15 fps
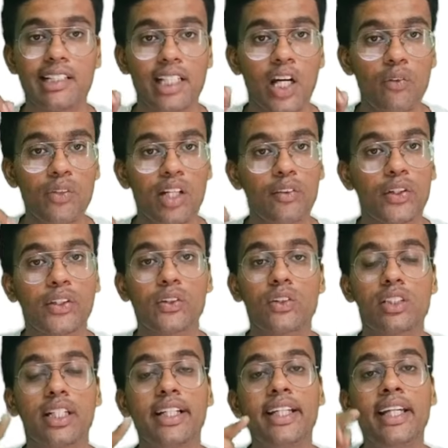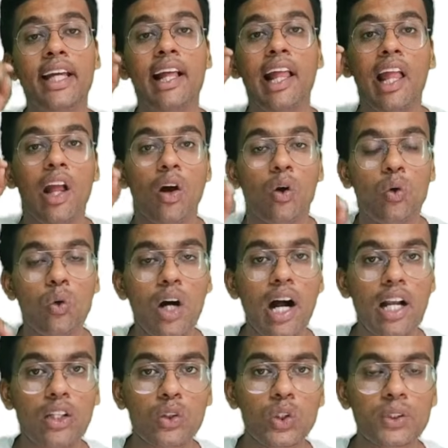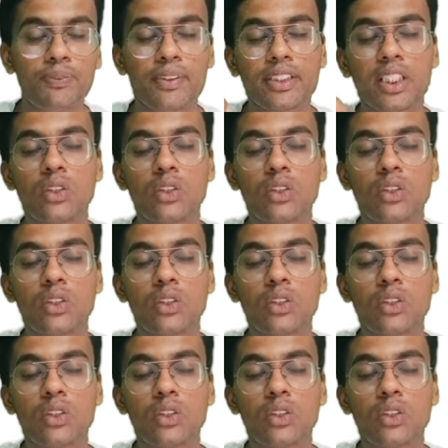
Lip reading: Now we are going to study who are those persons